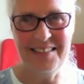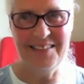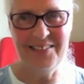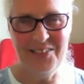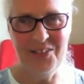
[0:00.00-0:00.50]

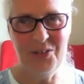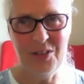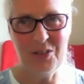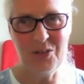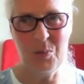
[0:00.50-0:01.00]
you know,
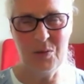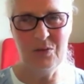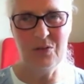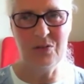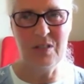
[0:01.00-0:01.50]

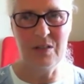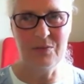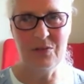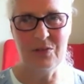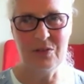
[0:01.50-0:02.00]
expose
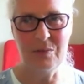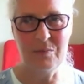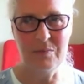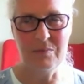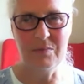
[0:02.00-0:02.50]
yourself to
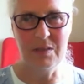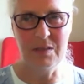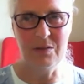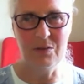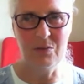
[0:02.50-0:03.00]
some
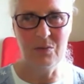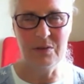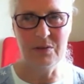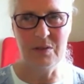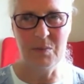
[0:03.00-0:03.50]
really good
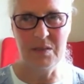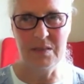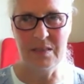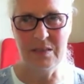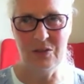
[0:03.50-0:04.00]
quality
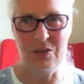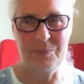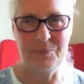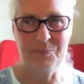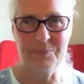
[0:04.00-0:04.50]

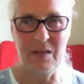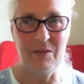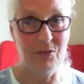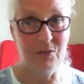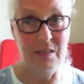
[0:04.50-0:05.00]
meditation.
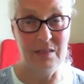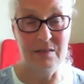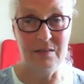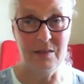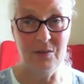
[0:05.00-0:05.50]
If you're in
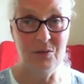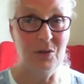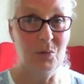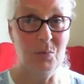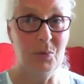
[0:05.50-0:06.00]
London, go to
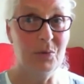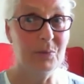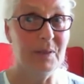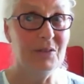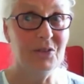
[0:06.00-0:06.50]
Global
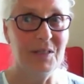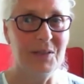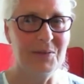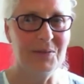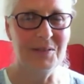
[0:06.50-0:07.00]
Corporation
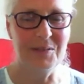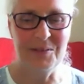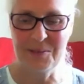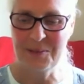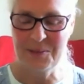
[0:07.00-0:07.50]
House
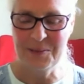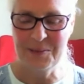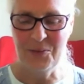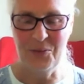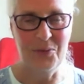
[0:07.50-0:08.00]

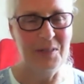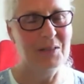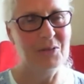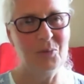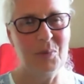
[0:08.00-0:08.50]
or
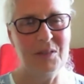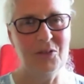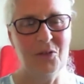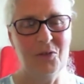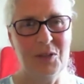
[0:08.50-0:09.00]
Inner Space
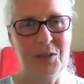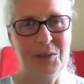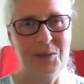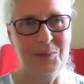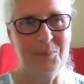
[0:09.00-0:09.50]
Covent
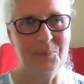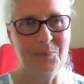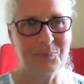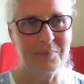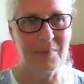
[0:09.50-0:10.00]
Garden.
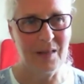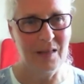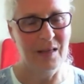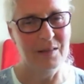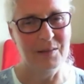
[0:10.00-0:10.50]

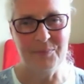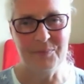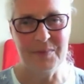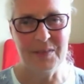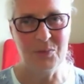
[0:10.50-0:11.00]
Yeah,
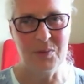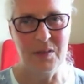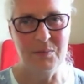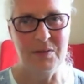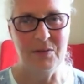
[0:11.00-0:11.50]
that's what
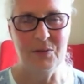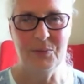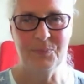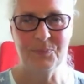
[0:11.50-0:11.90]
I would do.